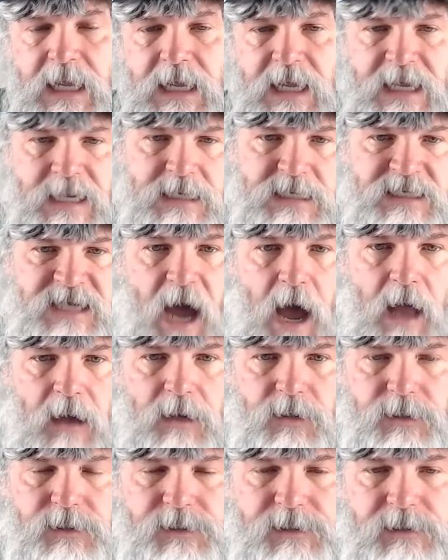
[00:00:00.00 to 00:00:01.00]

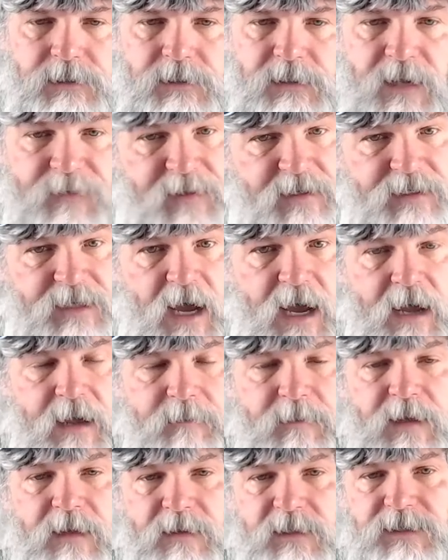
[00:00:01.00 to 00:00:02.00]
at the time,
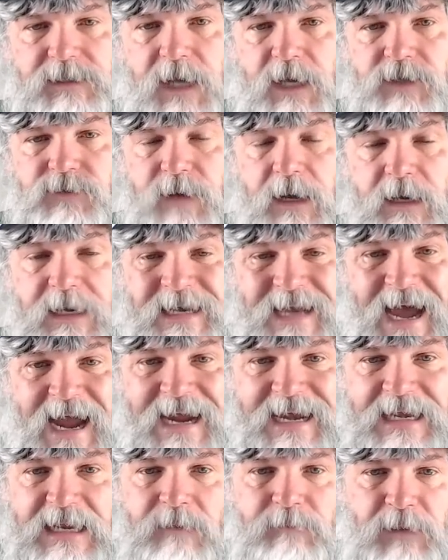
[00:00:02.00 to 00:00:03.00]
exchange rate
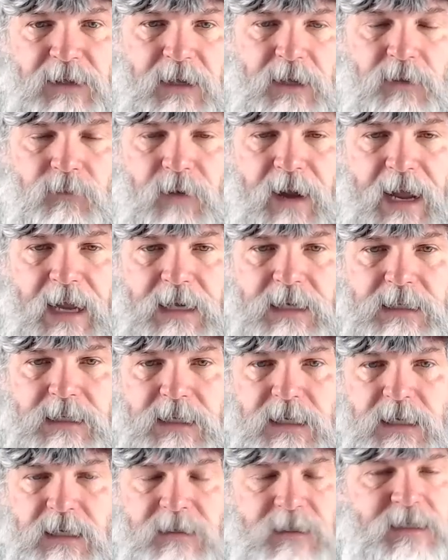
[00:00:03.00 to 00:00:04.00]
90 billion rand,
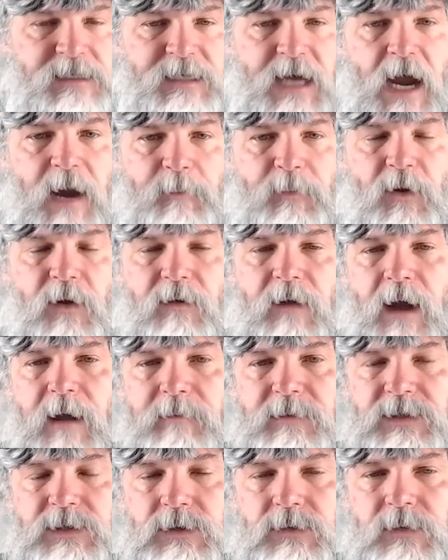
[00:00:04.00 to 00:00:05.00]
the entire program
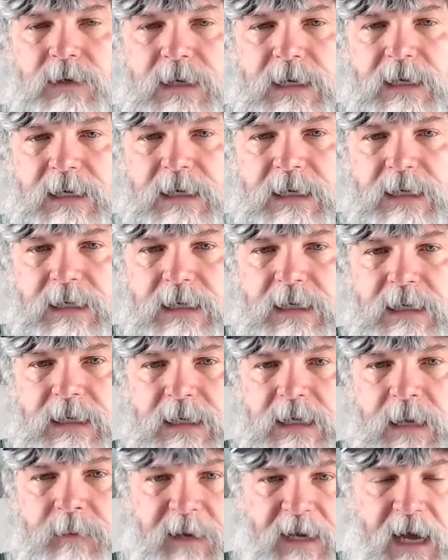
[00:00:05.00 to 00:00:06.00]
to
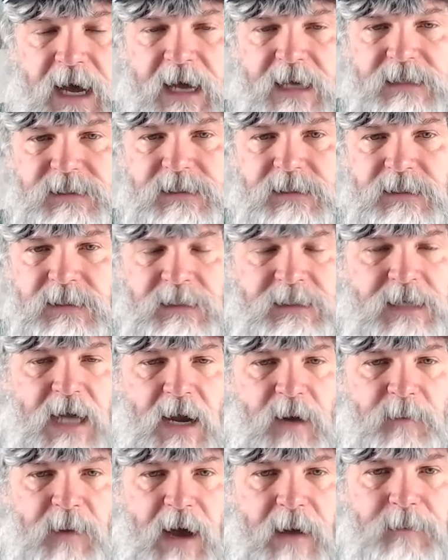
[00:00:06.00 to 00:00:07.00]
immunize the entire
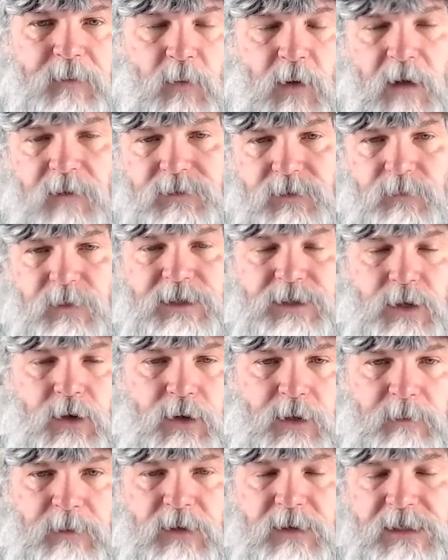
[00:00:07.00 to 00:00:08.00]
pop, well, to reach herd
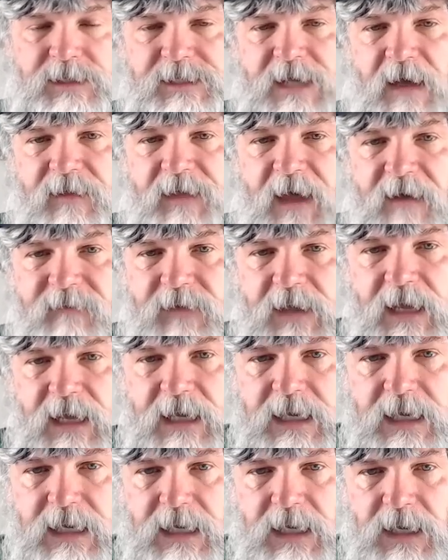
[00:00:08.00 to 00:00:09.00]
immunity in South Africa
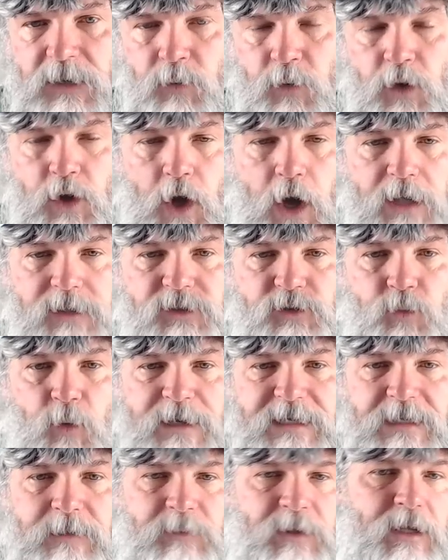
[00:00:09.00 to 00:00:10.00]
will cost
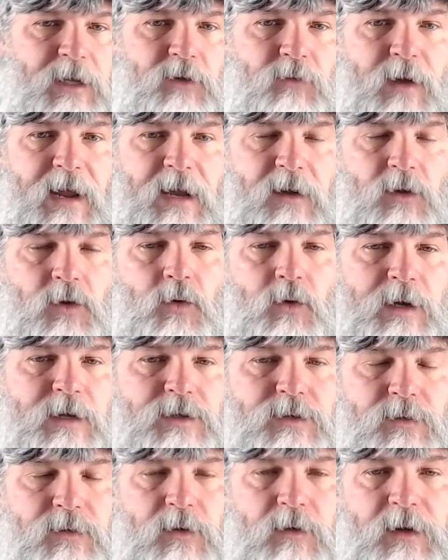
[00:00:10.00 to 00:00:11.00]
20 billion rand according
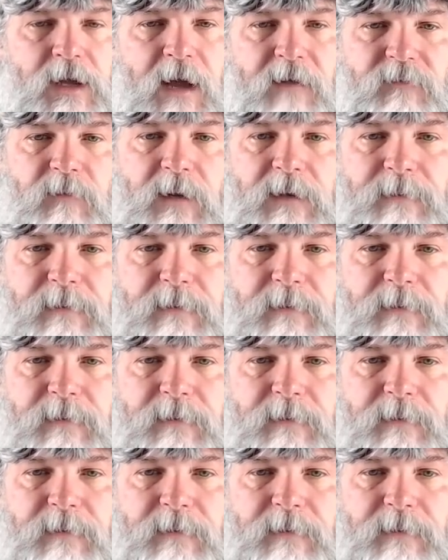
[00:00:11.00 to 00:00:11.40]
to their own government.